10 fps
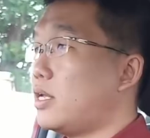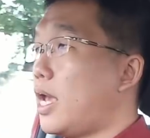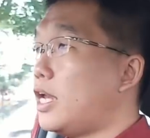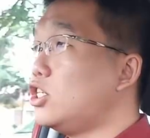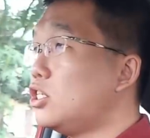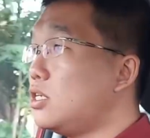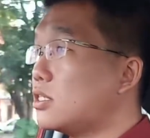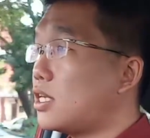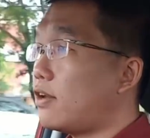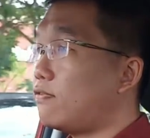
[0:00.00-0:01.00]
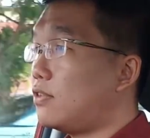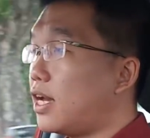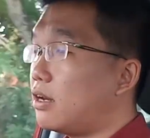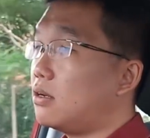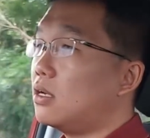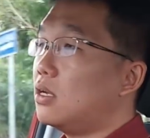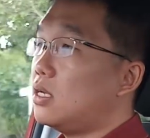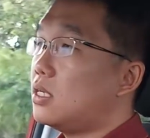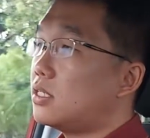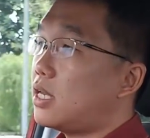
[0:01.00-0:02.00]
the engineers have done
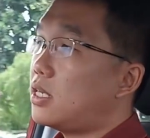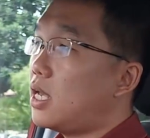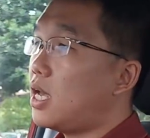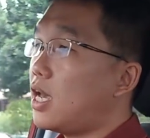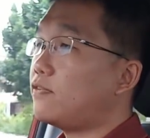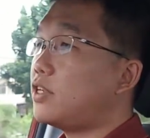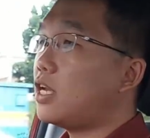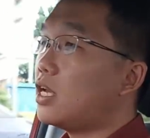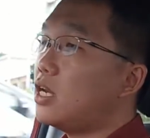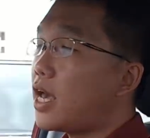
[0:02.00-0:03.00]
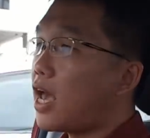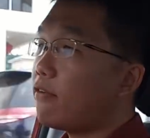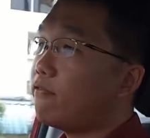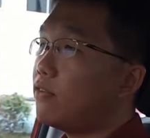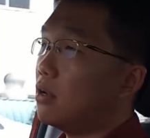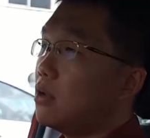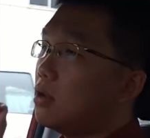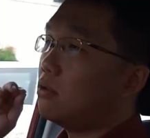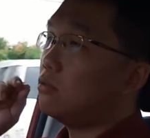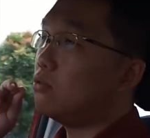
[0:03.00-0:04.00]
is that they have taken the effort
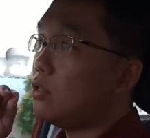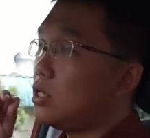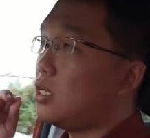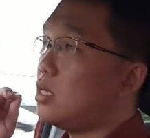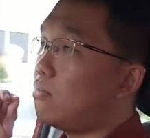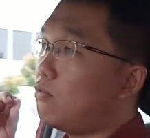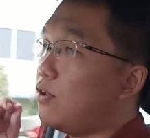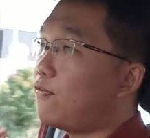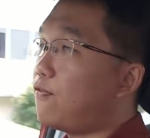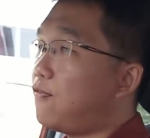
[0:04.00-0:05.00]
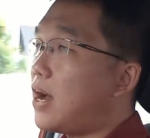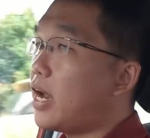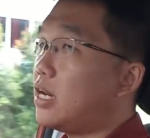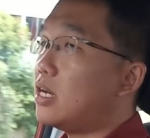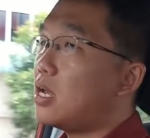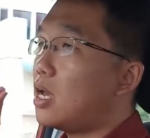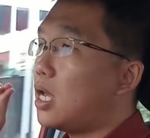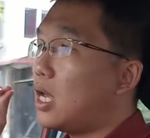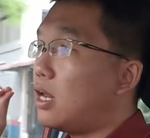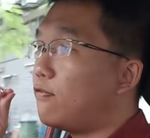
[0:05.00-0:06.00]
to
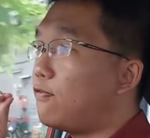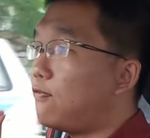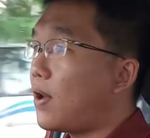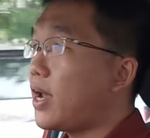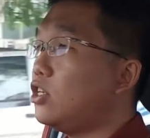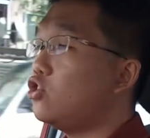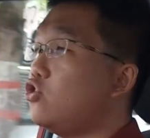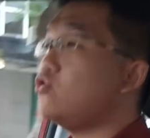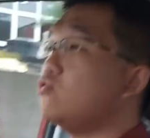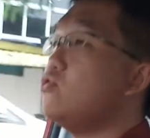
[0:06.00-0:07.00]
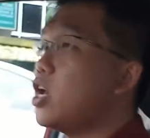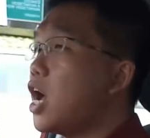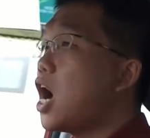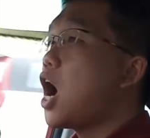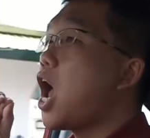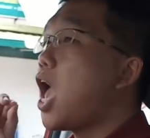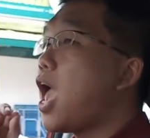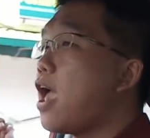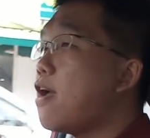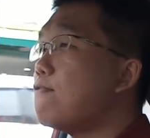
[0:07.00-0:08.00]
refine and fine-tune
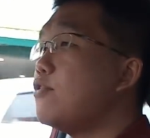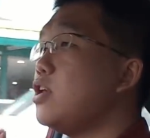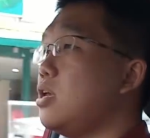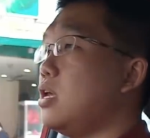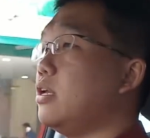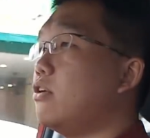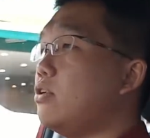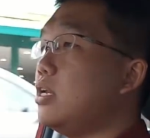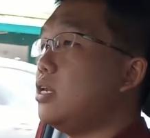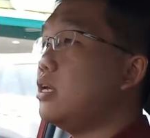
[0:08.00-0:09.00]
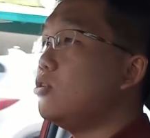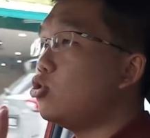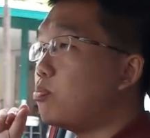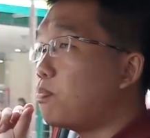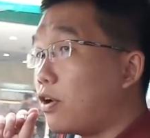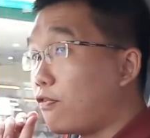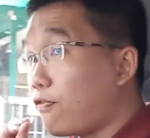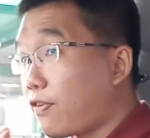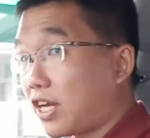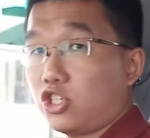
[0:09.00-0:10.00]
every ingredient to
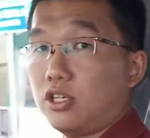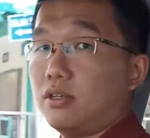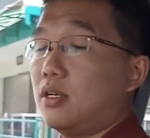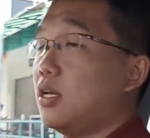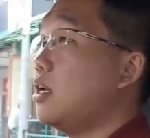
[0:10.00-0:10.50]
perfection.